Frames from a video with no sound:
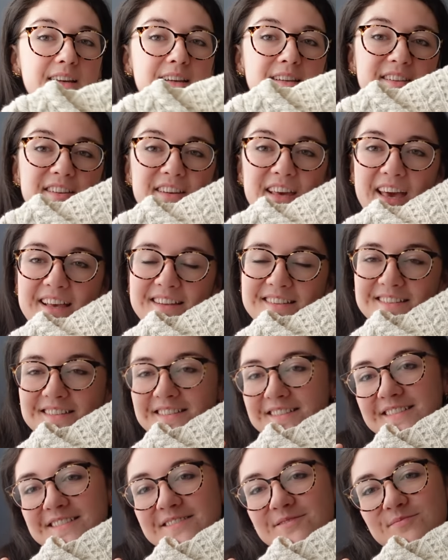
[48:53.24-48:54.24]
So
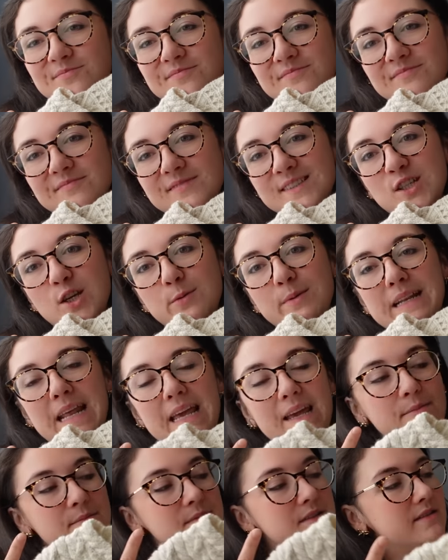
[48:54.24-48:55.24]
yes, to be
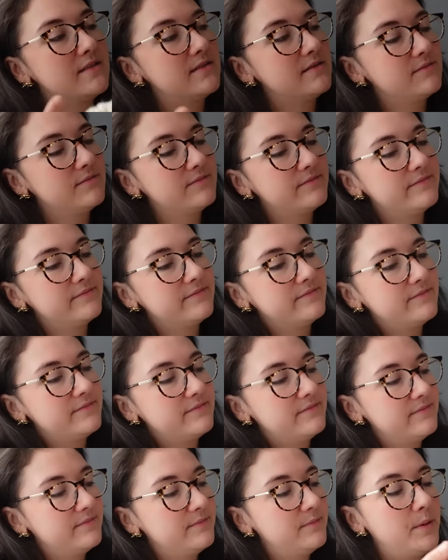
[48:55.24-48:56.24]
named,
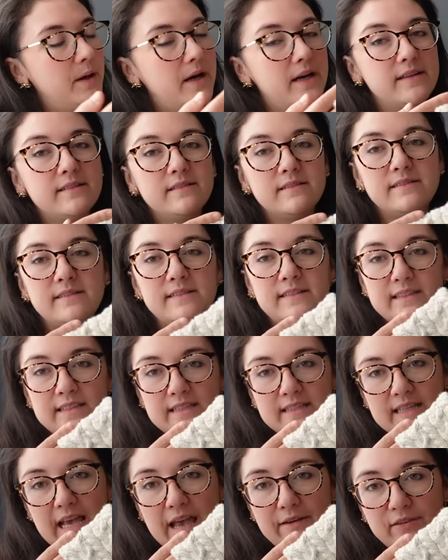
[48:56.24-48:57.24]
but
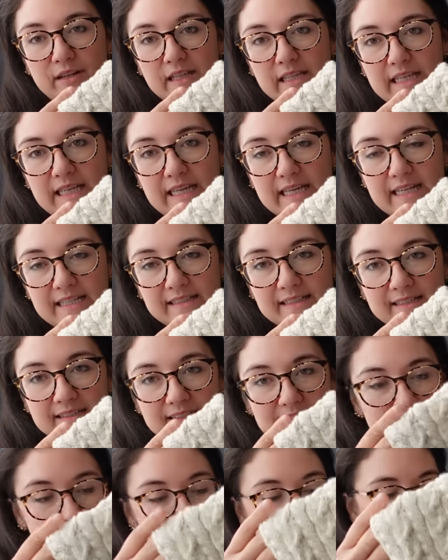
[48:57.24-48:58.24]
definitely in
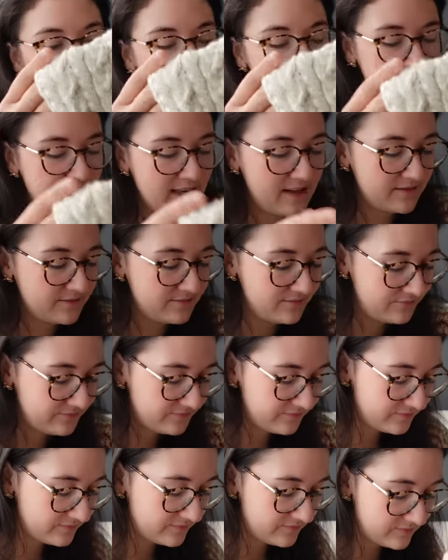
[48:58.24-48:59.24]
existence. Cardigan,
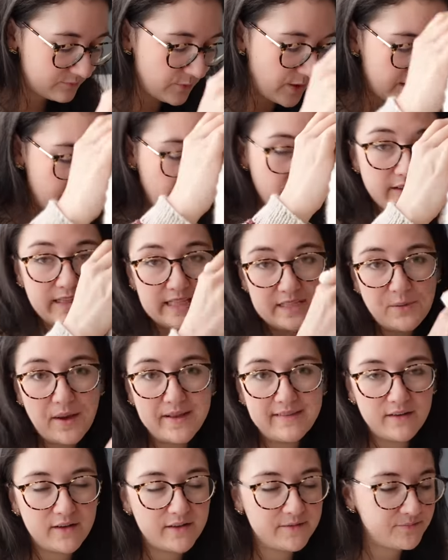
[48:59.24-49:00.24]
well, currently
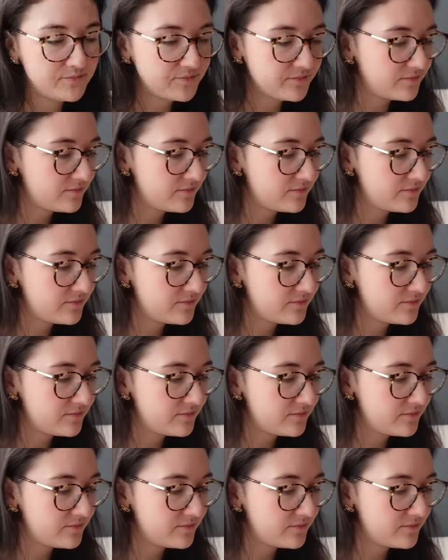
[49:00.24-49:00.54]
sweater.